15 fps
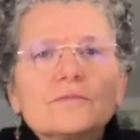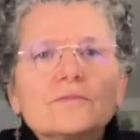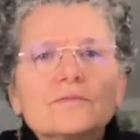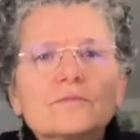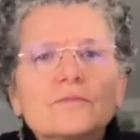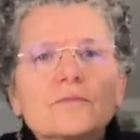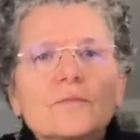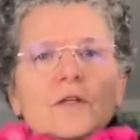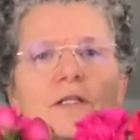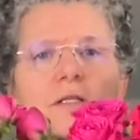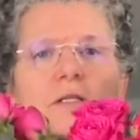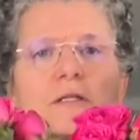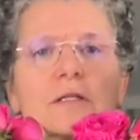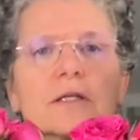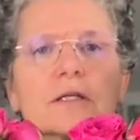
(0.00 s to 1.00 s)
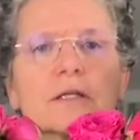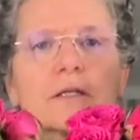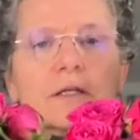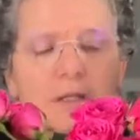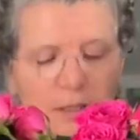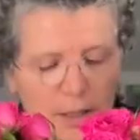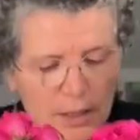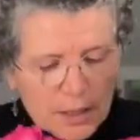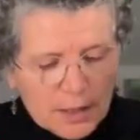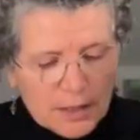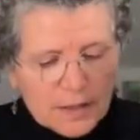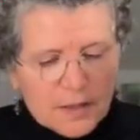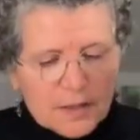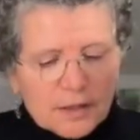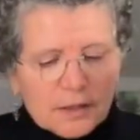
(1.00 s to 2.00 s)
Let's see.
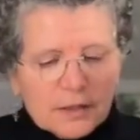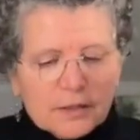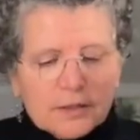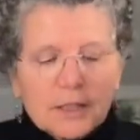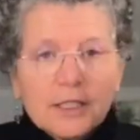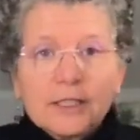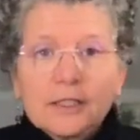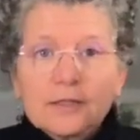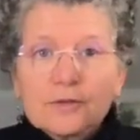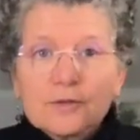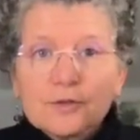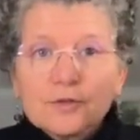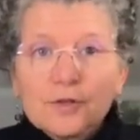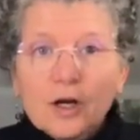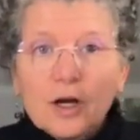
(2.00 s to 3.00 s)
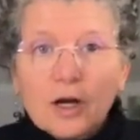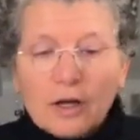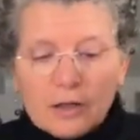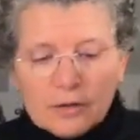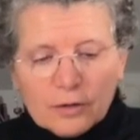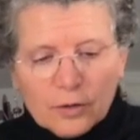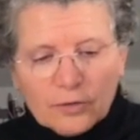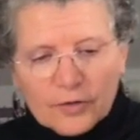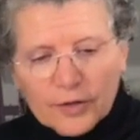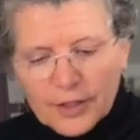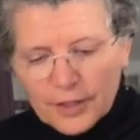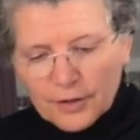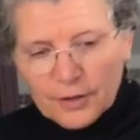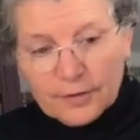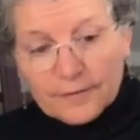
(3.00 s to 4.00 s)
Still a little too tall over
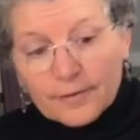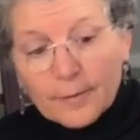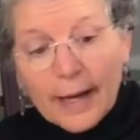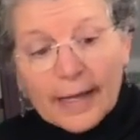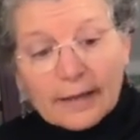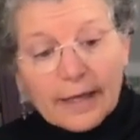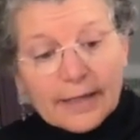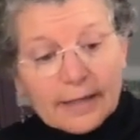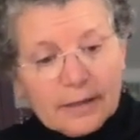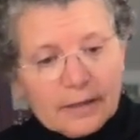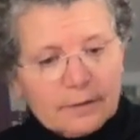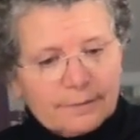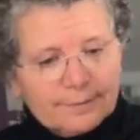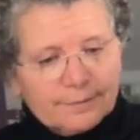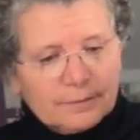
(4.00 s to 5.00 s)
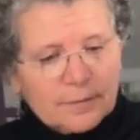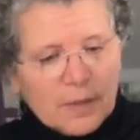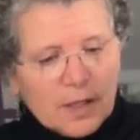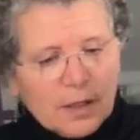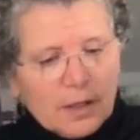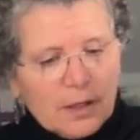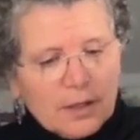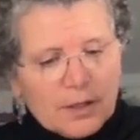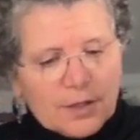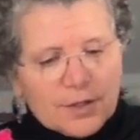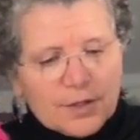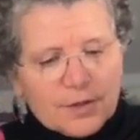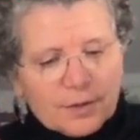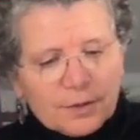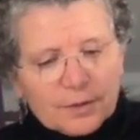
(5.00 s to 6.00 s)
here for my liking.
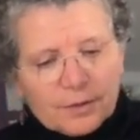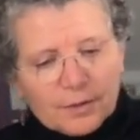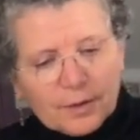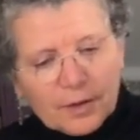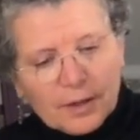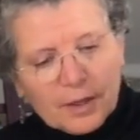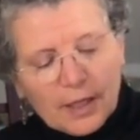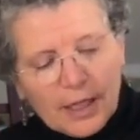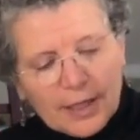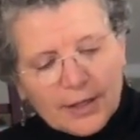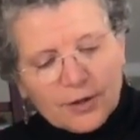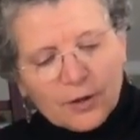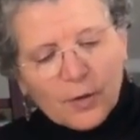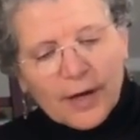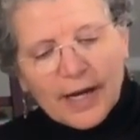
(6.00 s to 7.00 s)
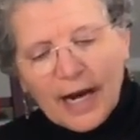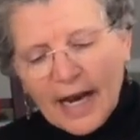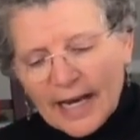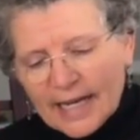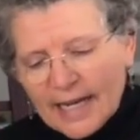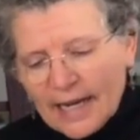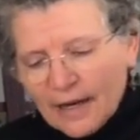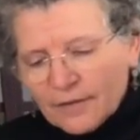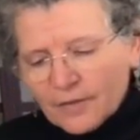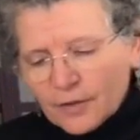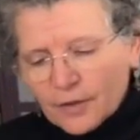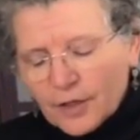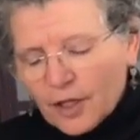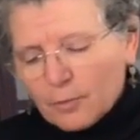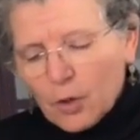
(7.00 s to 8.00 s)
So, you know, I never
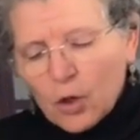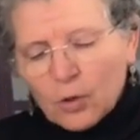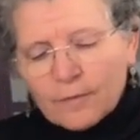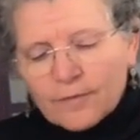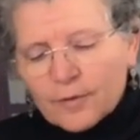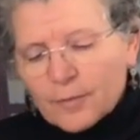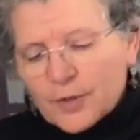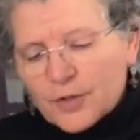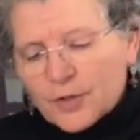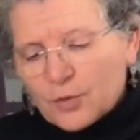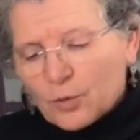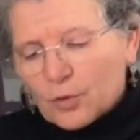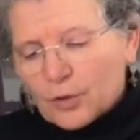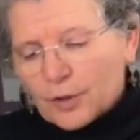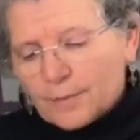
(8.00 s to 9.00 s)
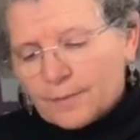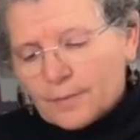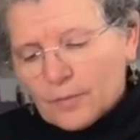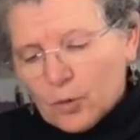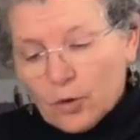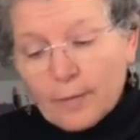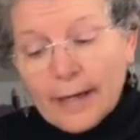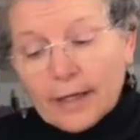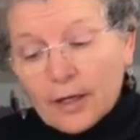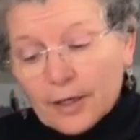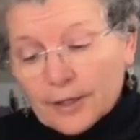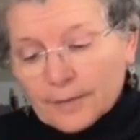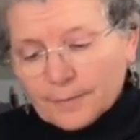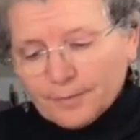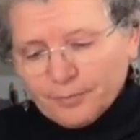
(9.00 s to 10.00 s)
come home from the store or my
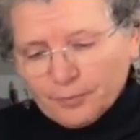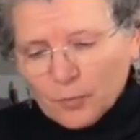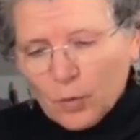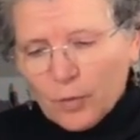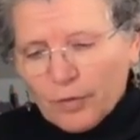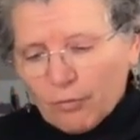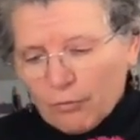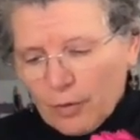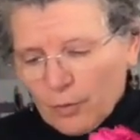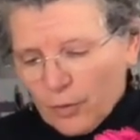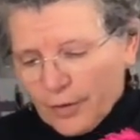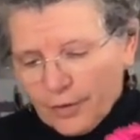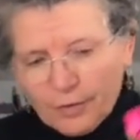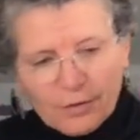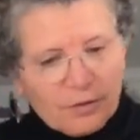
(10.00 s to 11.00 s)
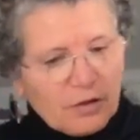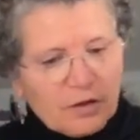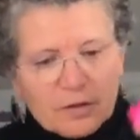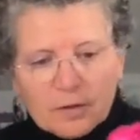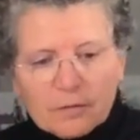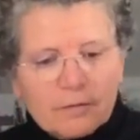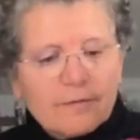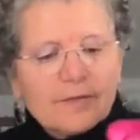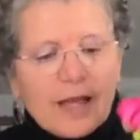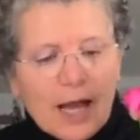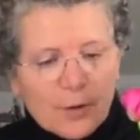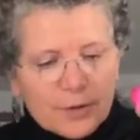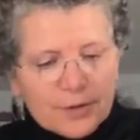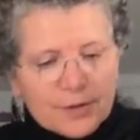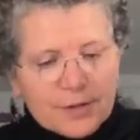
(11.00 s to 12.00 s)
garden with
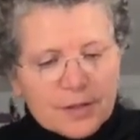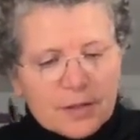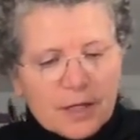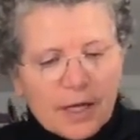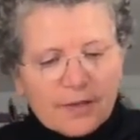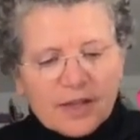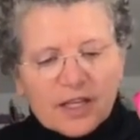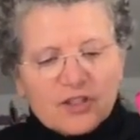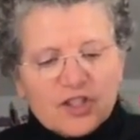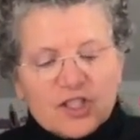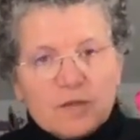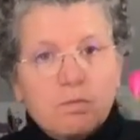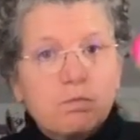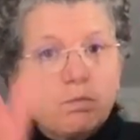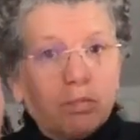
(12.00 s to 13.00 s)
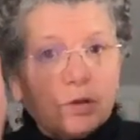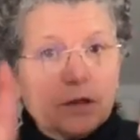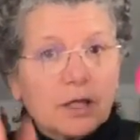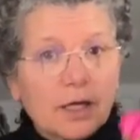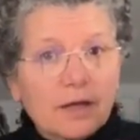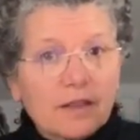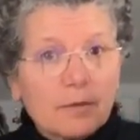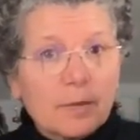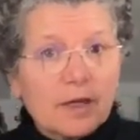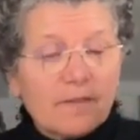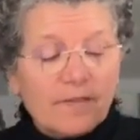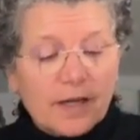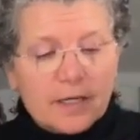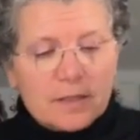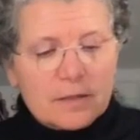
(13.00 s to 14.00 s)
flowers and then just plunk them in a
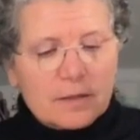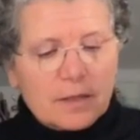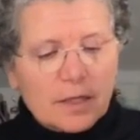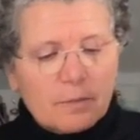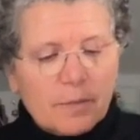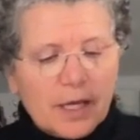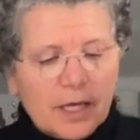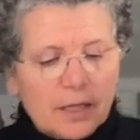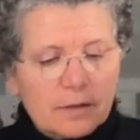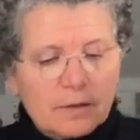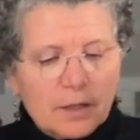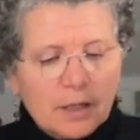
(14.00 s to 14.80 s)
vase and paint.